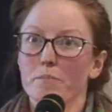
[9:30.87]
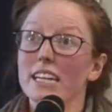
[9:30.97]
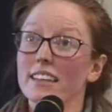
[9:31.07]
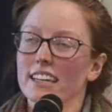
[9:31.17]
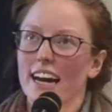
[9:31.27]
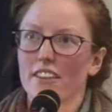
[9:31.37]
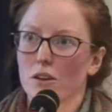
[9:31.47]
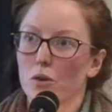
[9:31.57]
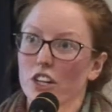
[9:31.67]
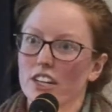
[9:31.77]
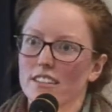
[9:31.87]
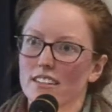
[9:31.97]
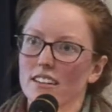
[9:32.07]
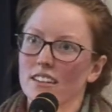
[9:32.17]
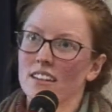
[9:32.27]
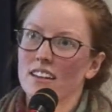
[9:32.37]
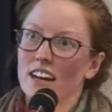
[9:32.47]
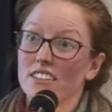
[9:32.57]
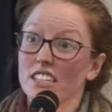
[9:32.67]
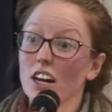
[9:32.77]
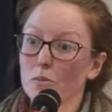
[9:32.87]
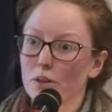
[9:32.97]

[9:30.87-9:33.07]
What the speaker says: meeting the Catholic worker as a young